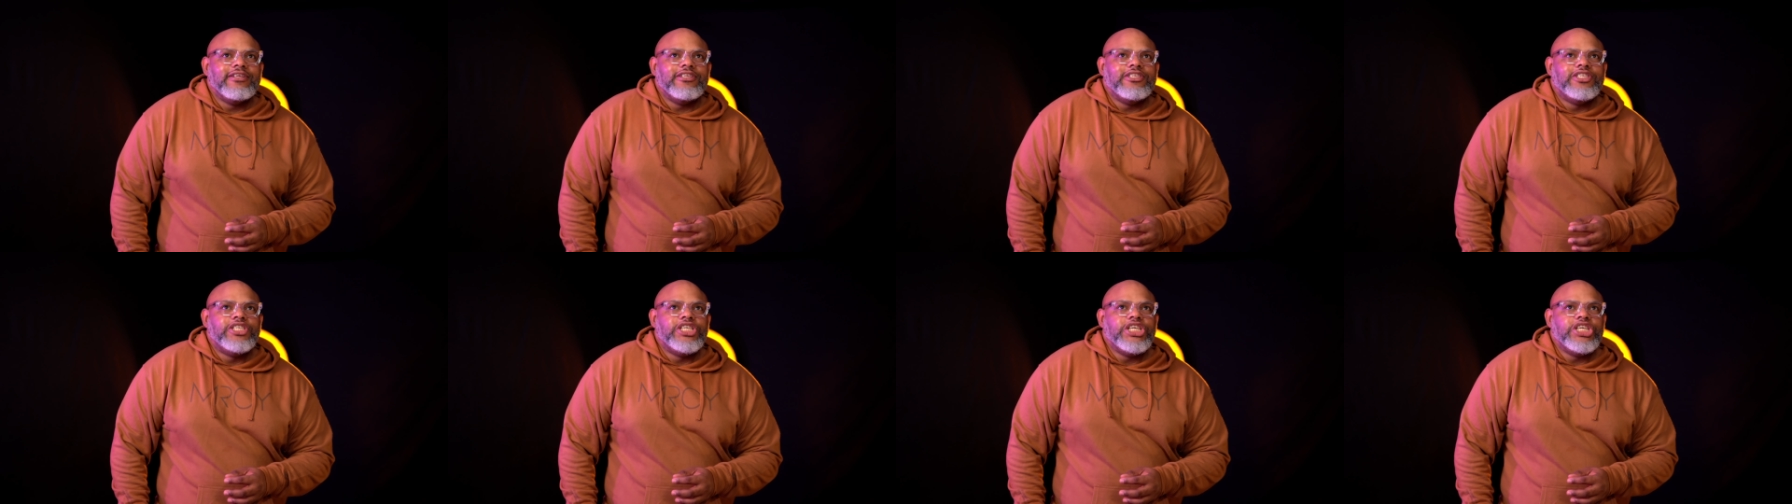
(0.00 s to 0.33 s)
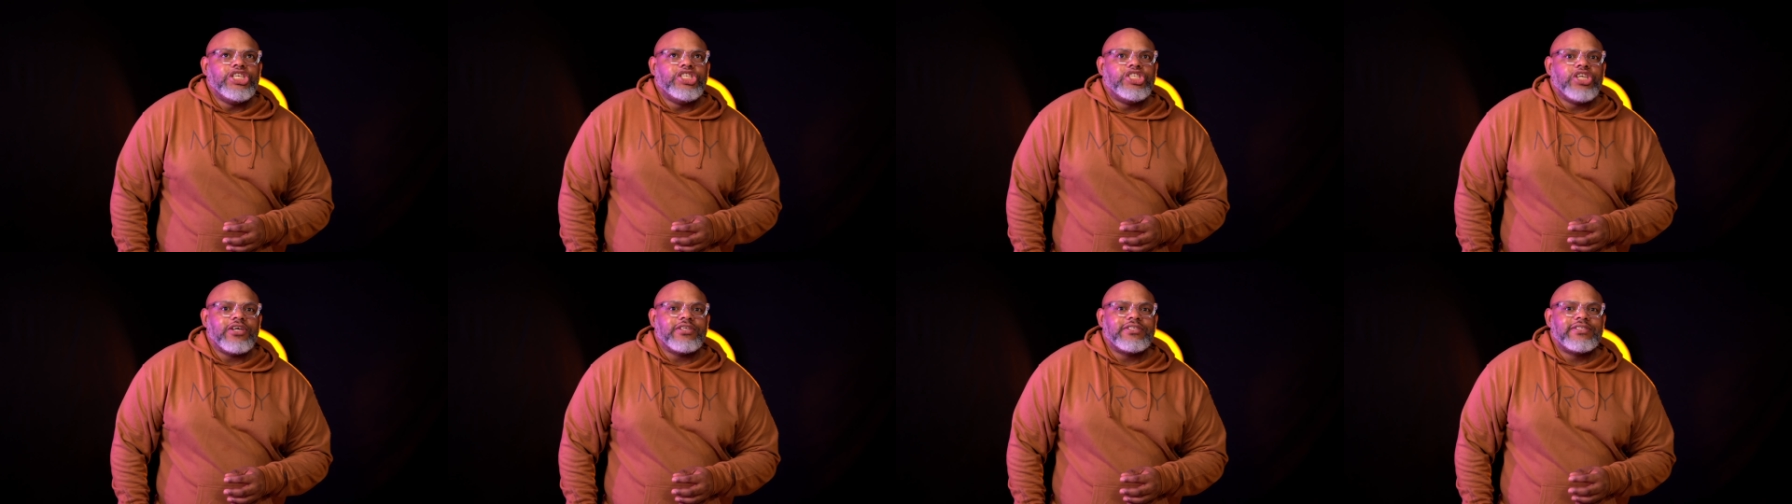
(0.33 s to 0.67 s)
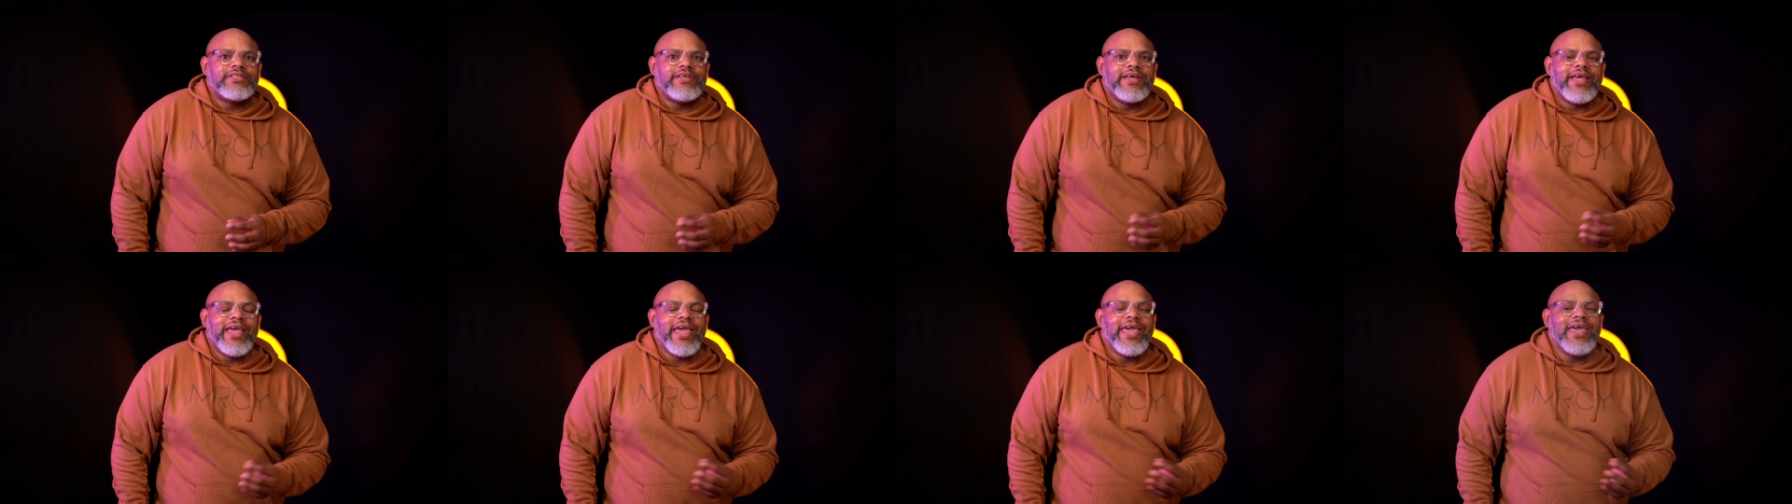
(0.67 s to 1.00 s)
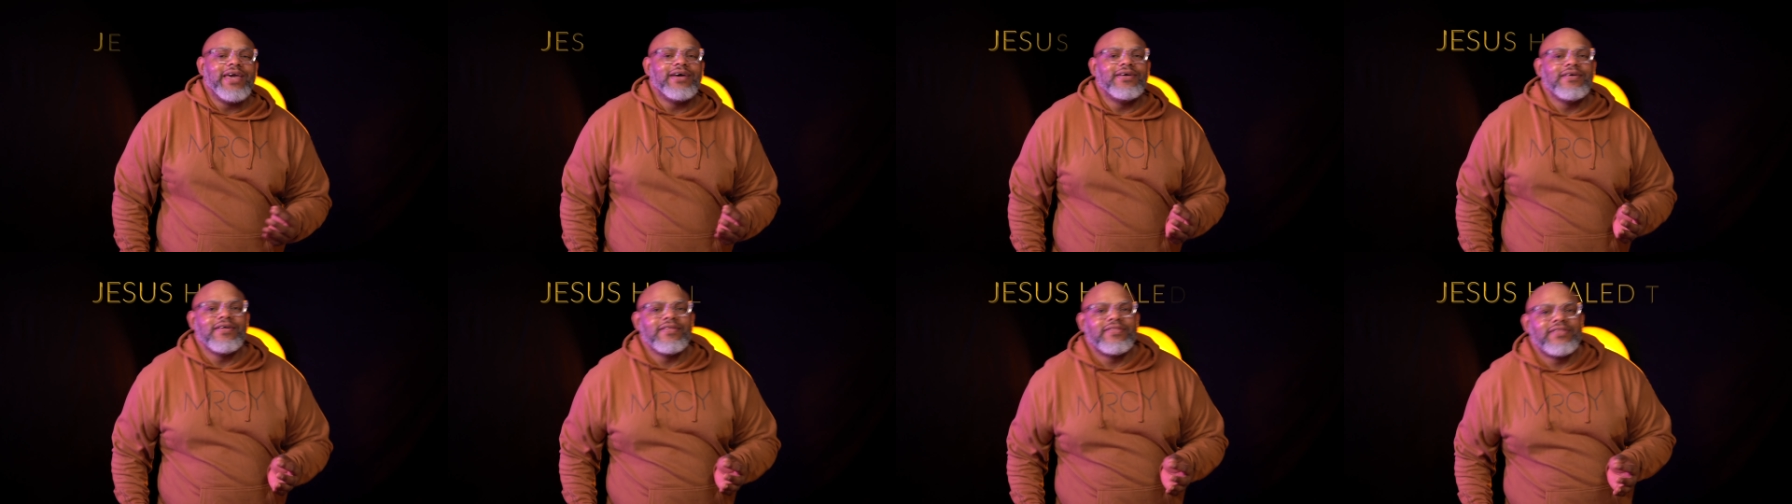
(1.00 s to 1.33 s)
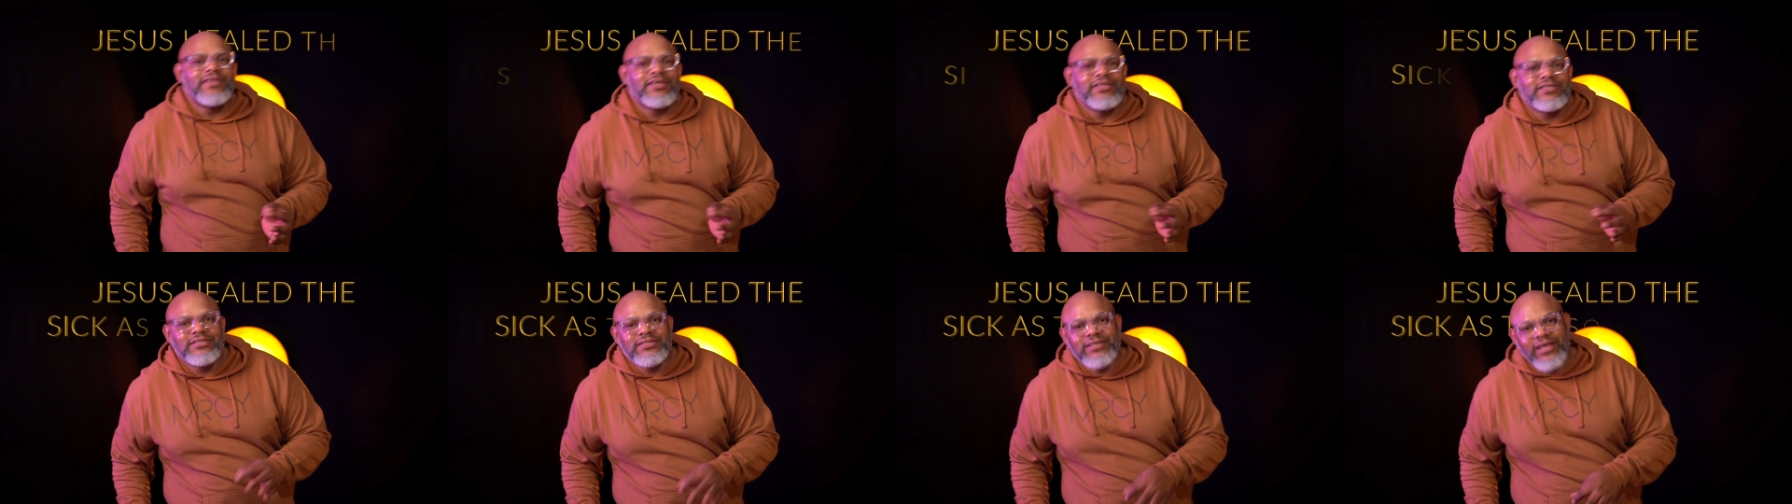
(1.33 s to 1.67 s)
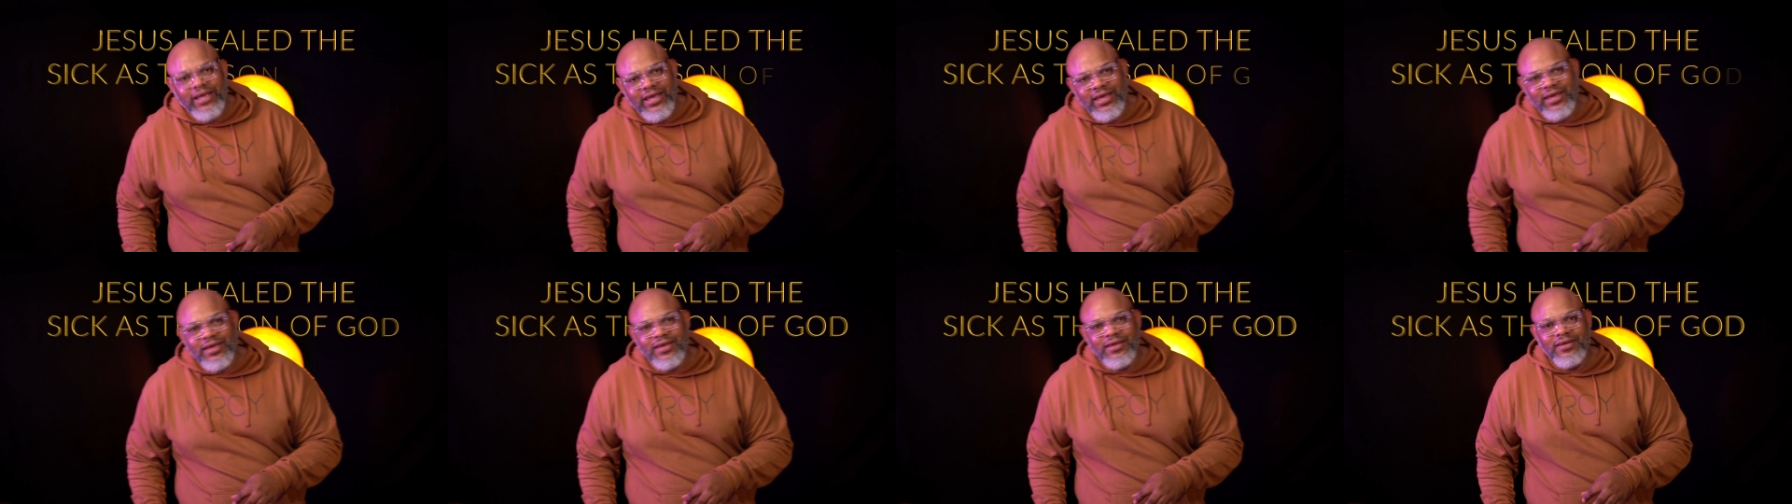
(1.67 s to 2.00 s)
Jesus healed the
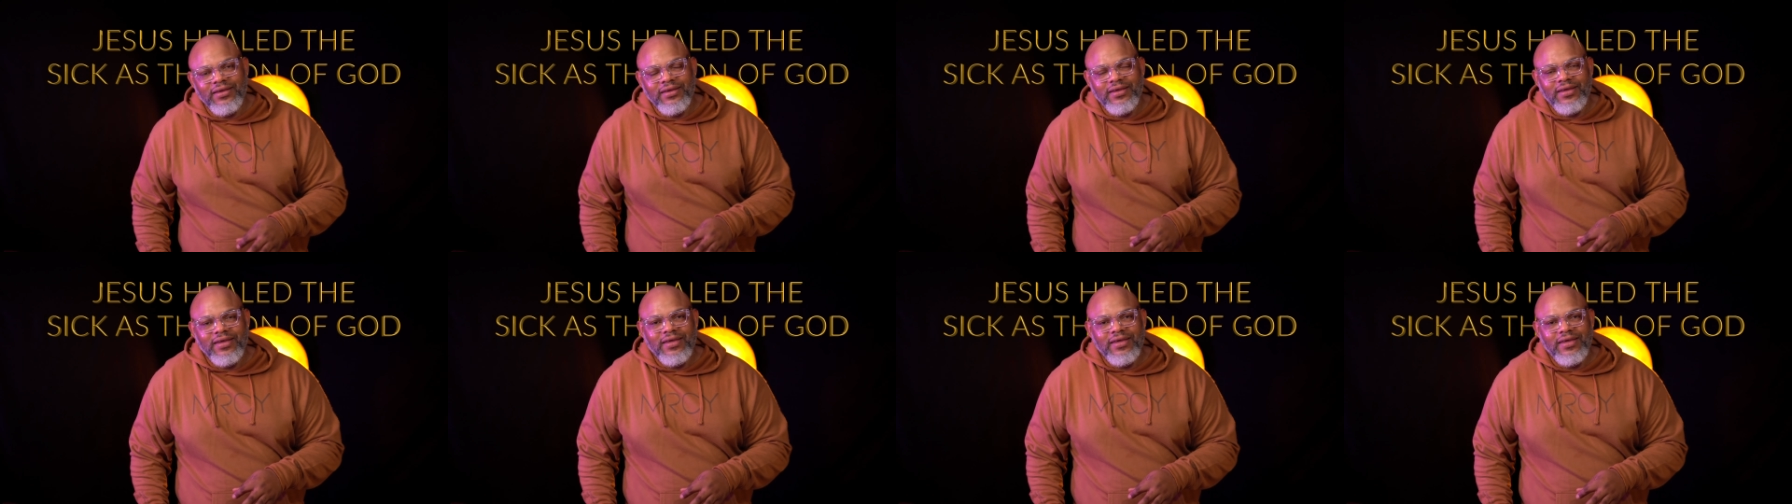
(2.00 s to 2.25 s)
sick